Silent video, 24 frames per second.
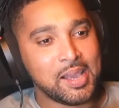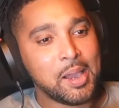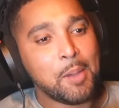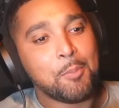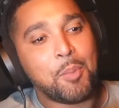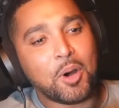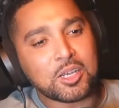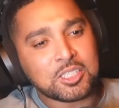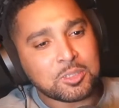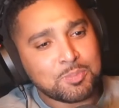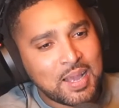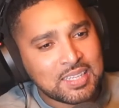
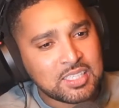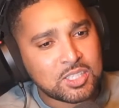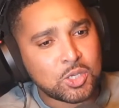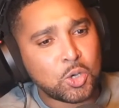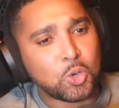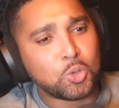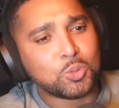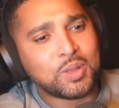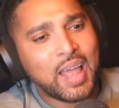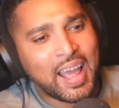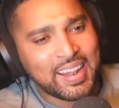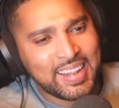Boss Man's
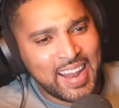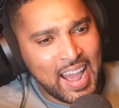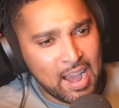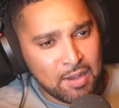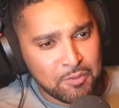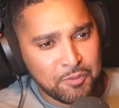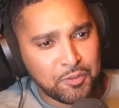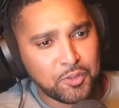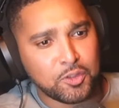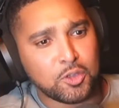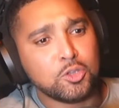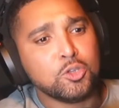cooled that down
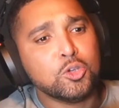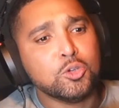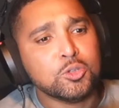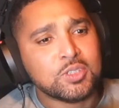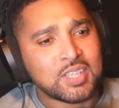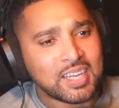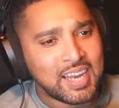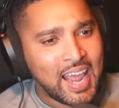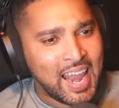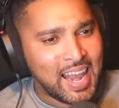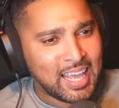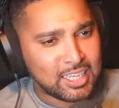for you
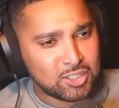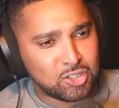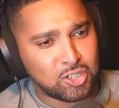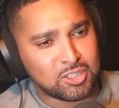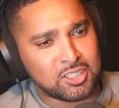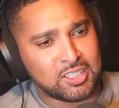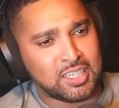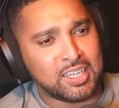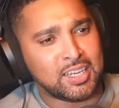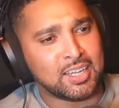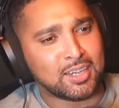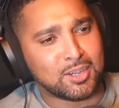using
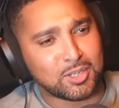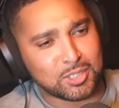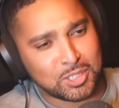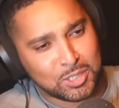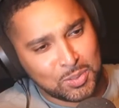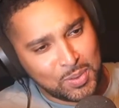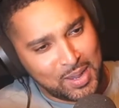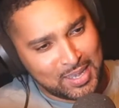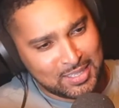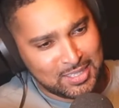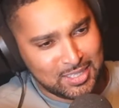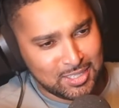electricity that costs
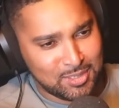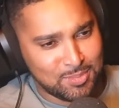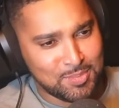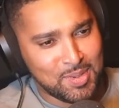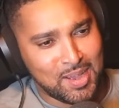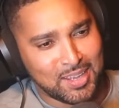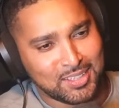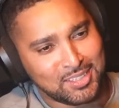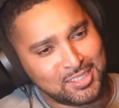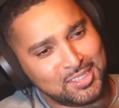twice as much.